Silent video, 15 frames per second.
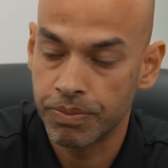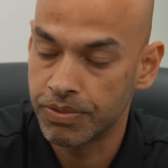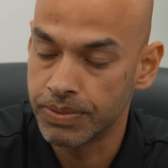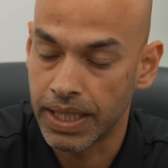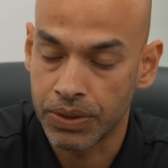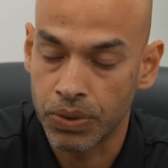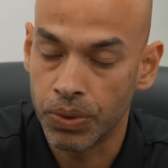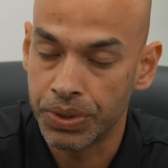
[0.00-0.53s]

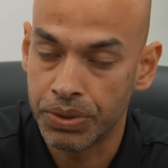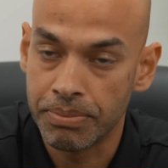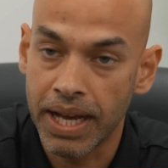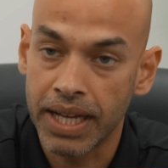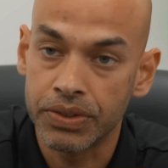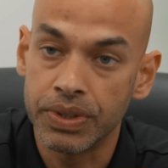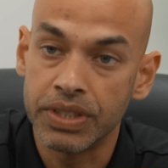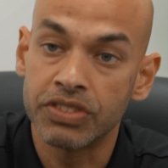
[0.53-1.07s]
that go into
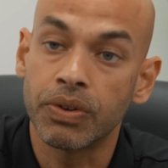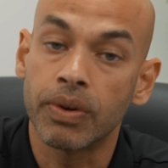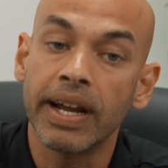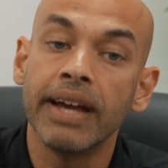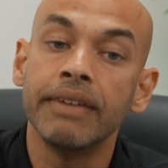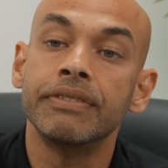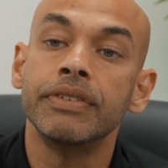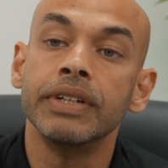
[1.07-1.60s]
batteries, for
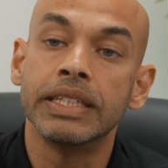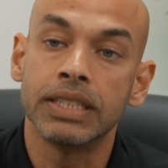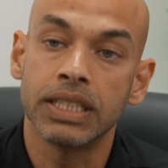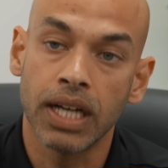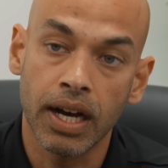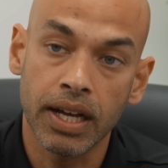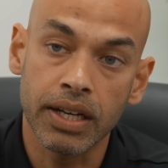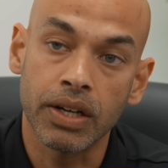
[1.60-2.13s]
every
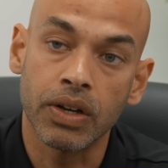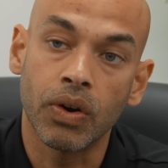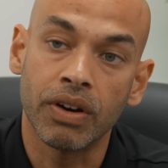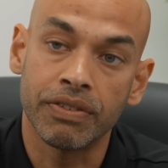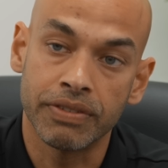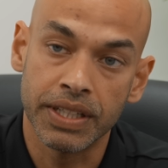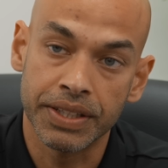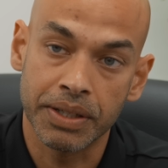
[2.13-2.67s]
ton
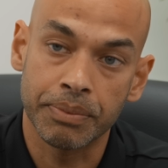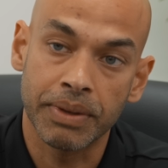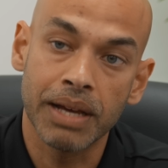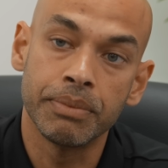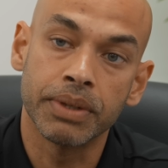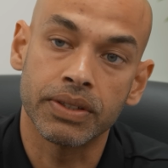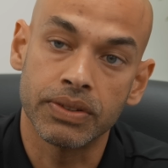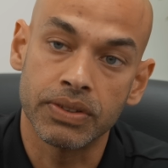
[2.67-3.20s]
of lithium
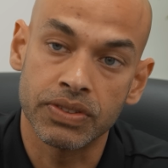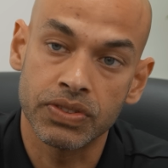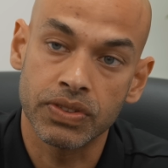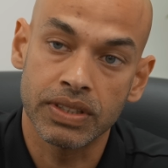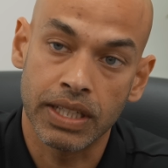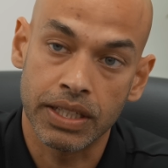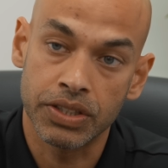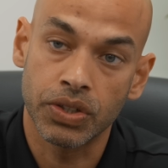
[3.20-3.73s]
chemicals
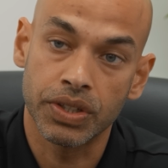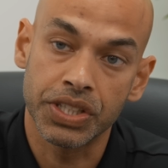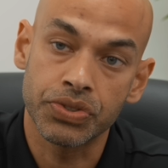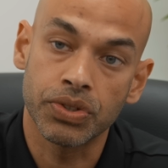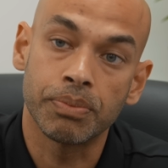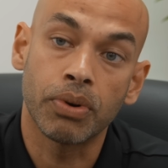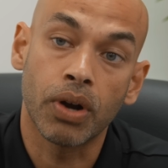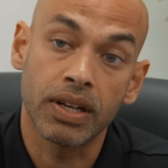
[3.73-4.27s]
that a
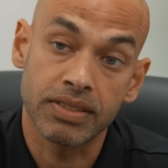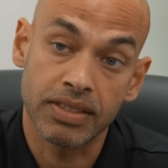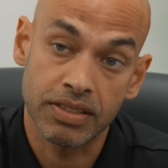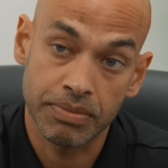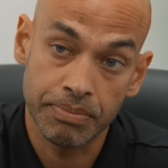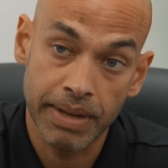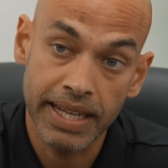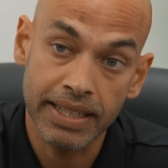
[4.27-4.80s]
traditional
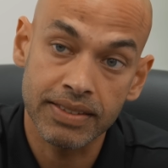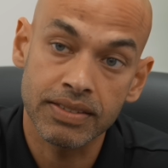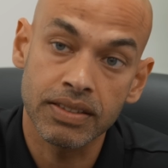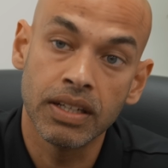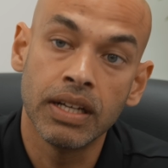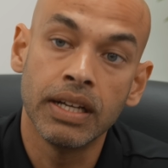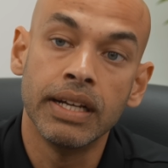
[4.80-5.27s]
process makes,